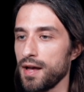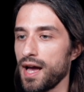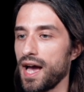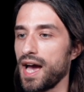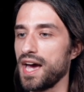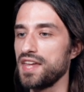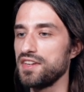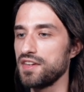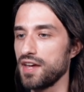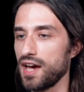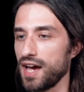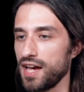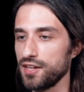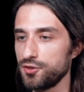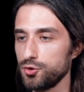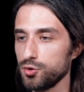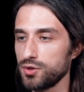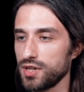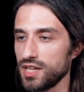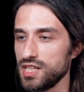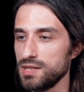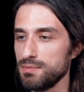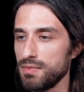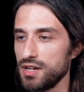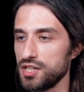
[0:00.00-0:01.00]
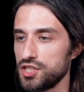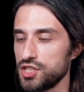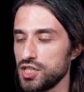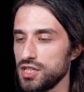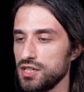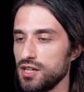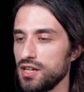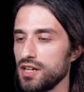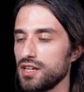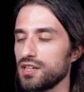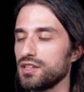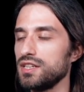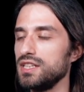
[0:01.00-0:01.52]
And as you can
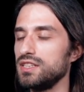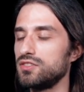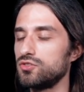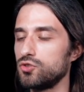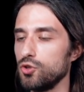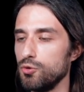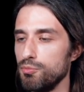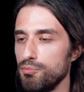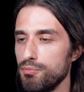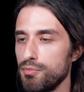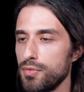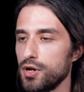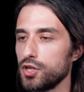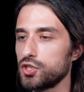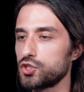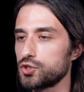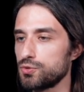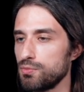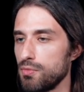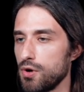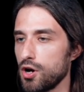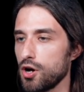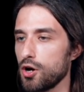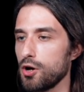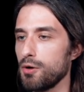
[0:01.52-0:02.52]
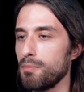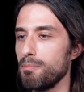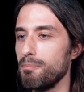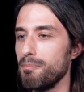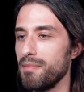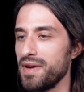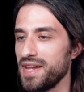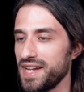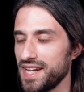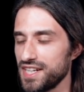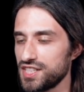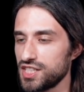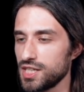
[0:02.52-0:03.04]
imagine, it's a much more
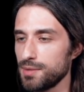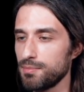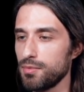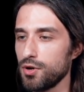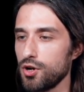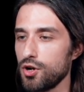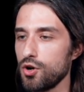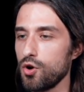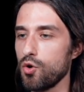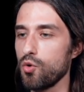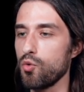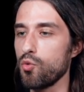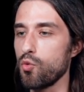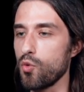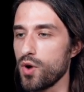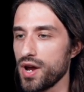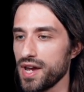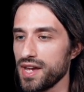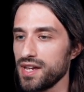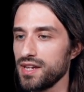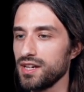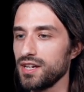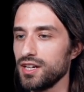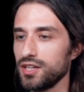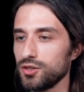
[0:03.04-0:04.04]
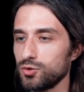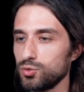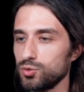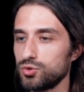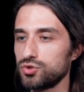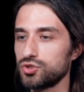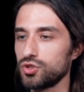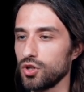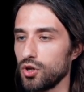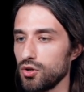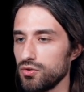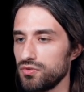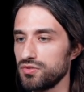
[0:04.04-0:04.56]
manageable way to
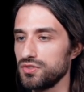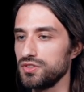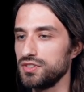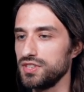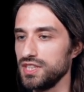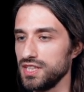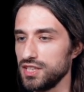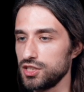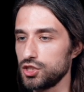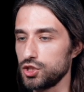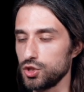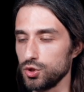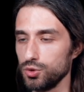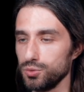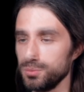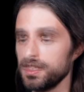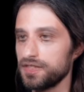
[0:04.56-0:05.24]
solve the issue.